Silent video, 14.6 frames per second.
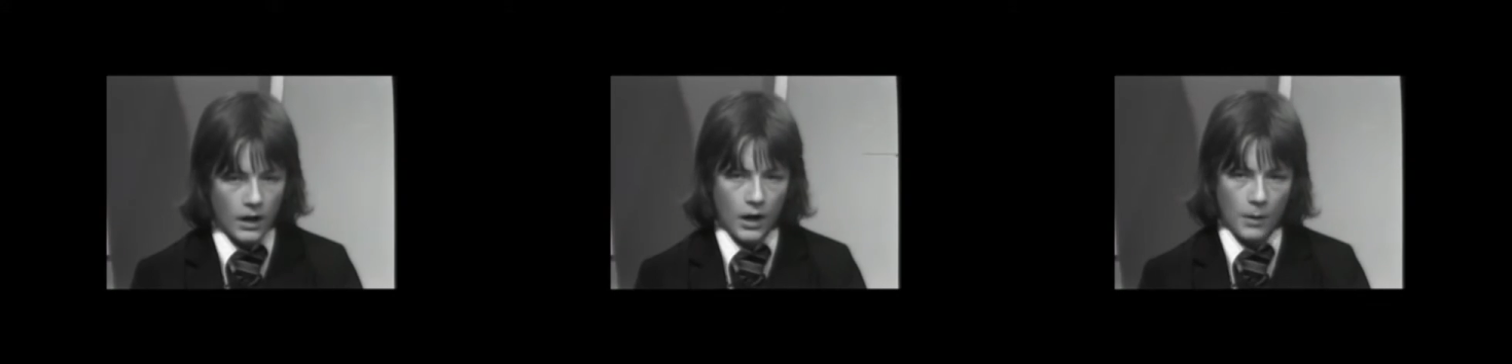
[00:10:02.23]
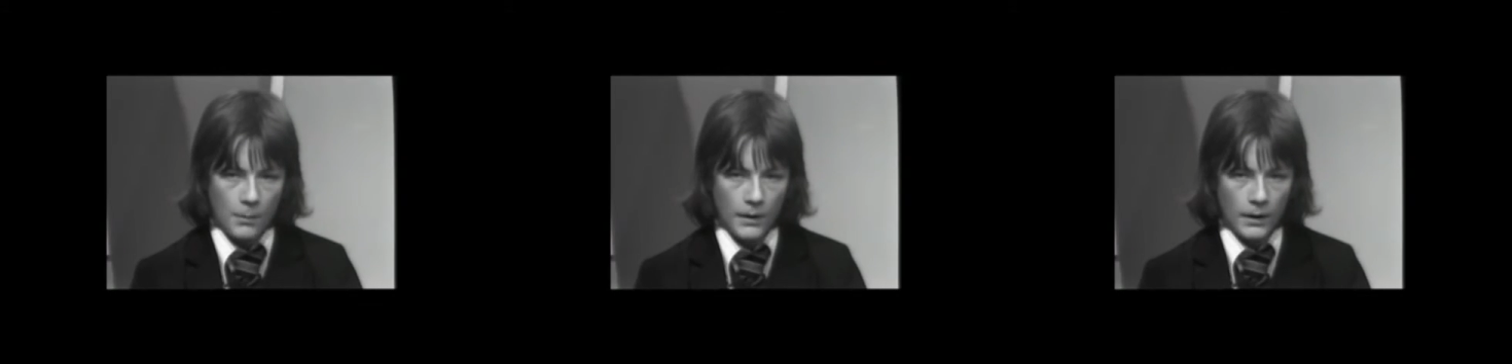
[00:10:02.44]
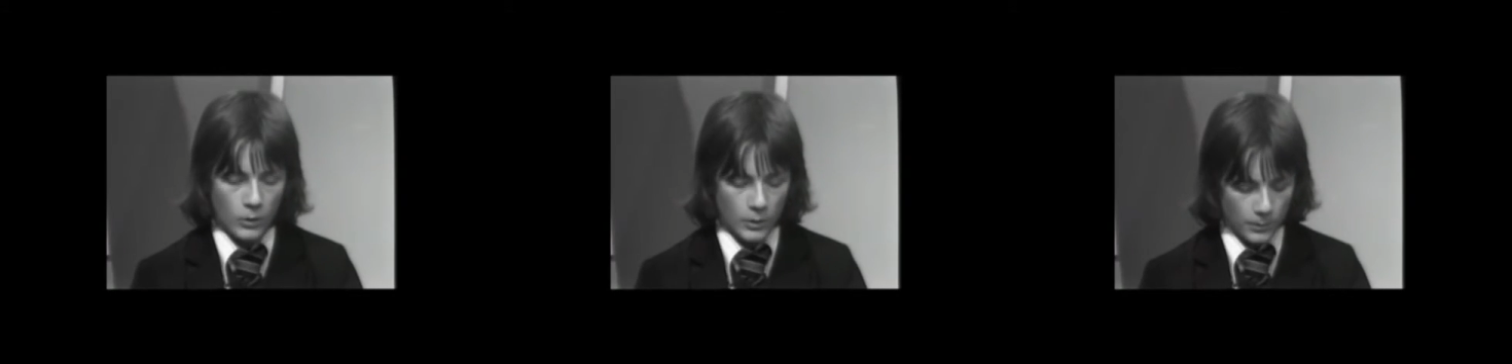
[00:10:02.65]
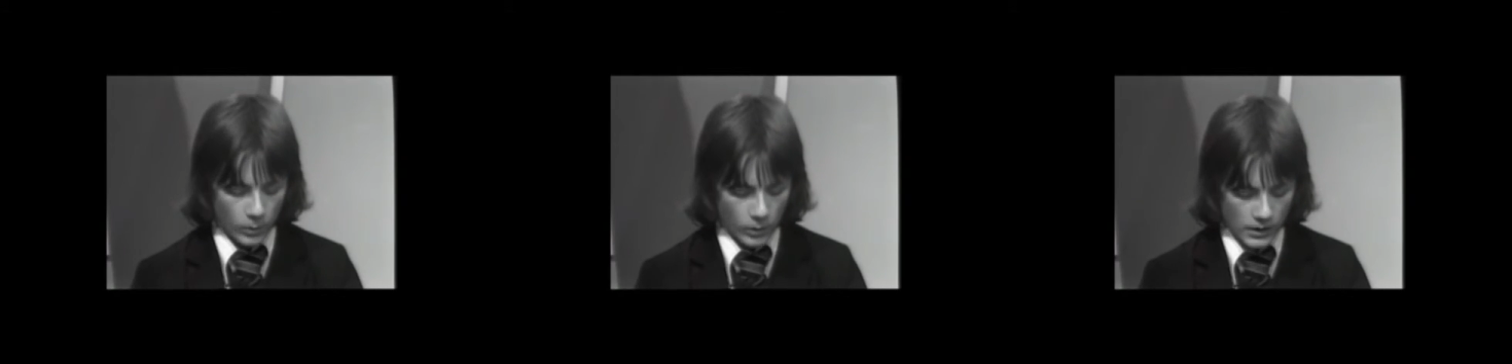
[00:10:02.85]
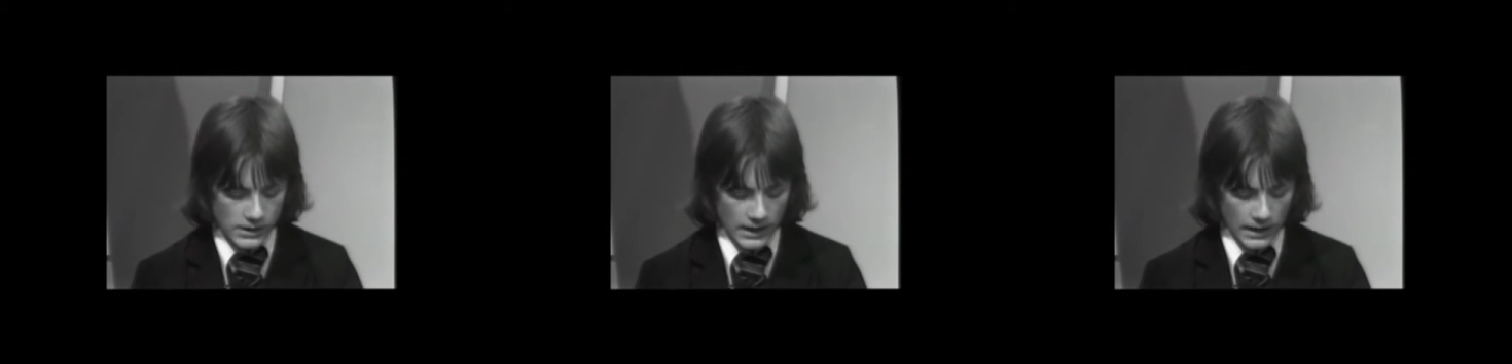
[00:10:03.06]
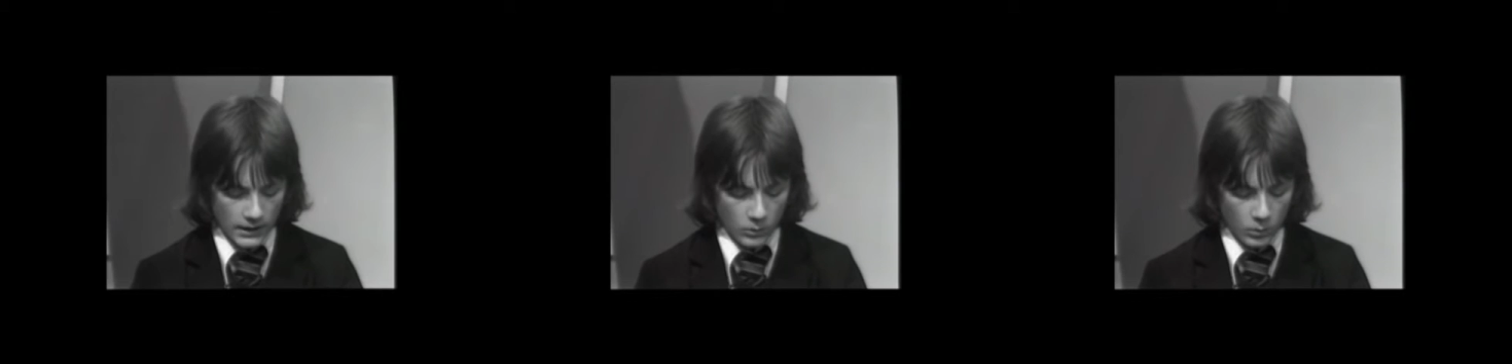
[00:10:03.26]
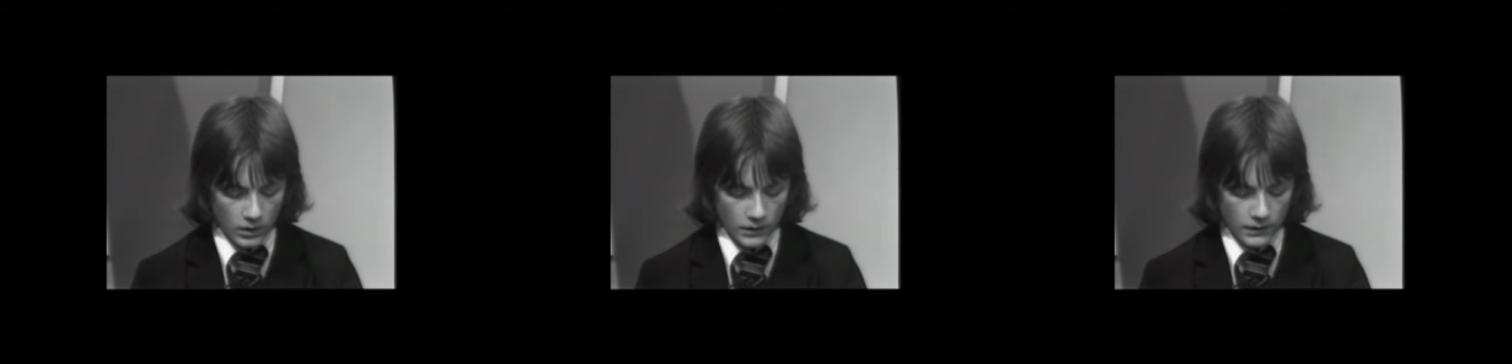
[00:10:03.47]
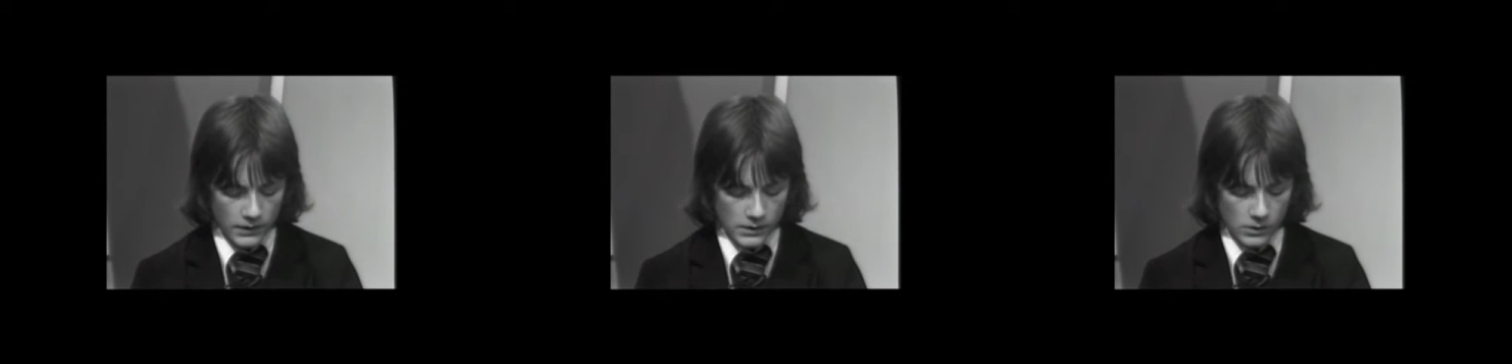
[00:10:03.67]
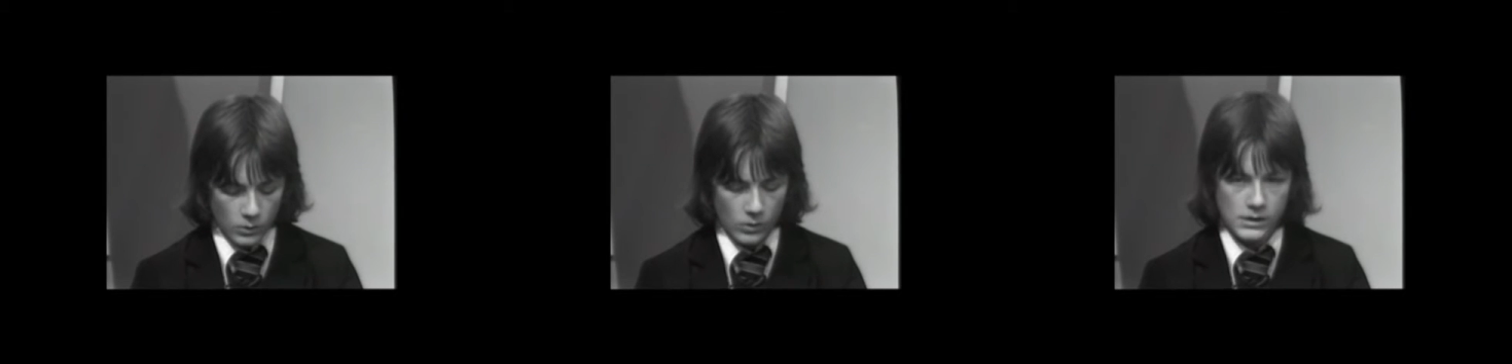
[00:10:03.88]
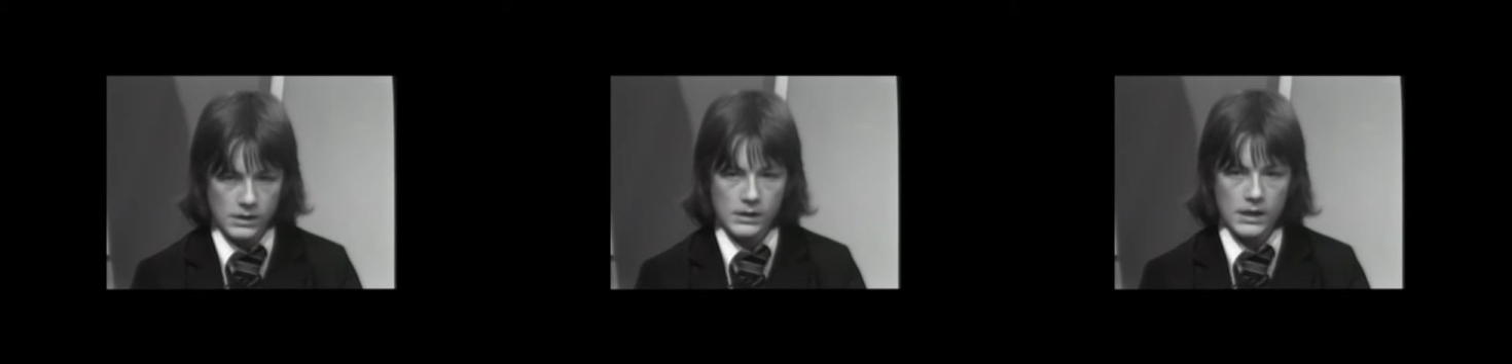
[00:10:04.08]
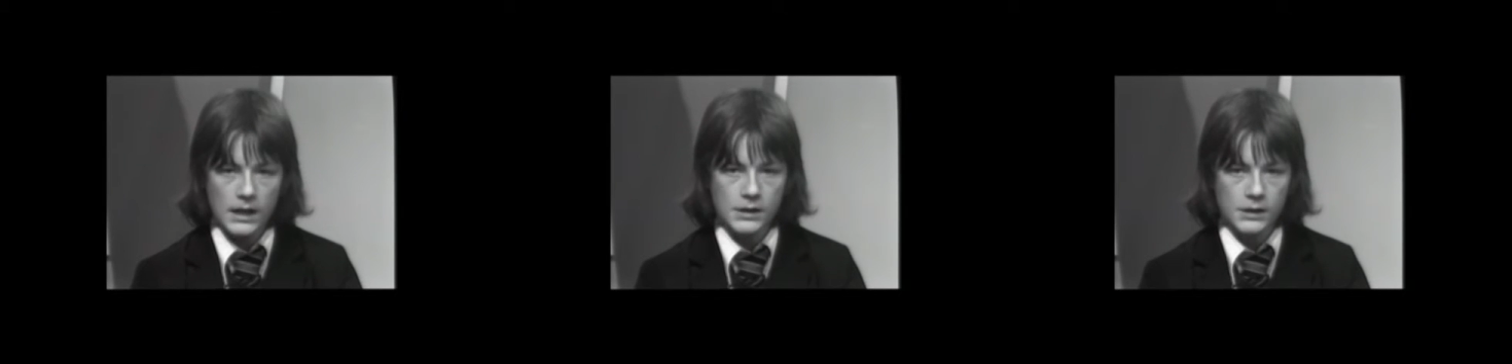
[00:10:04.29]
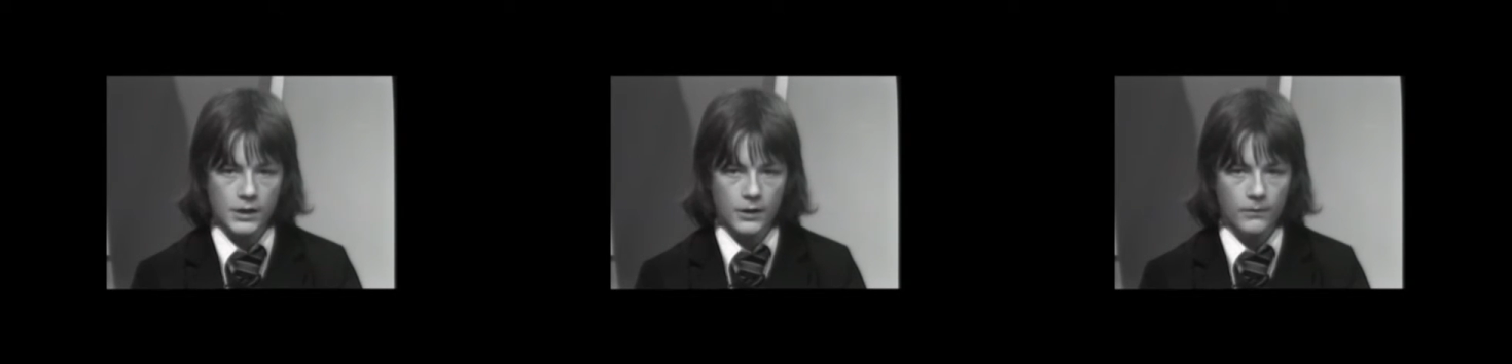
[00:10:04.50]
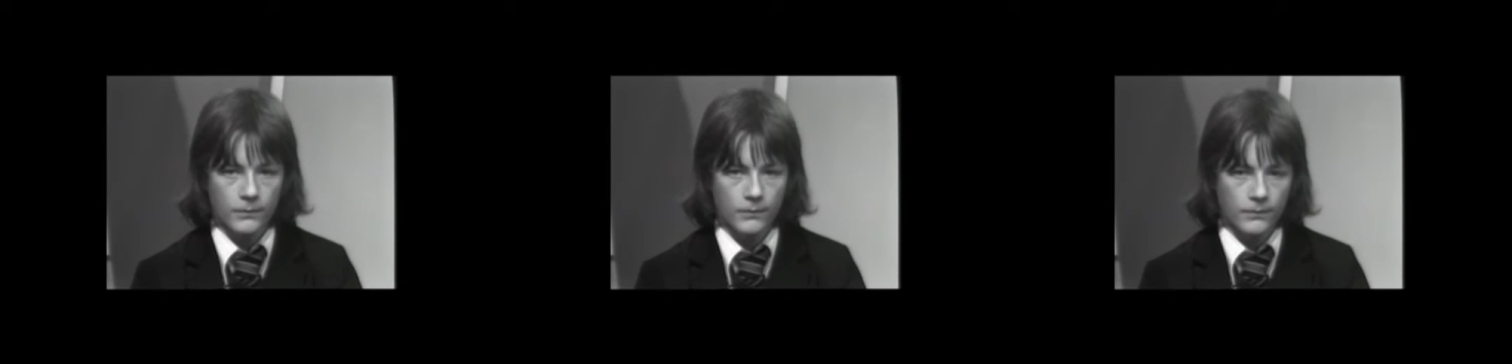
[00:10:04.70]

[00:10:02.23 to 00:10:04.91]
A Merrywood boy attended one of these courses last year.